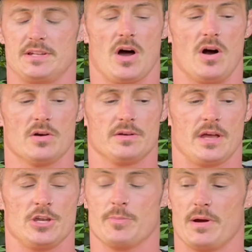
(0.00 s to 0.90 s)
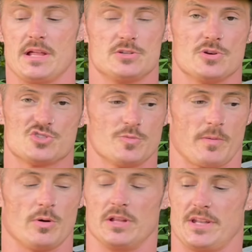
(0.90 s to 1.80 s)
dog and you breed it to a
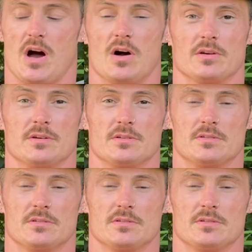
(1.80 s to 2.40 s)
super bully dog,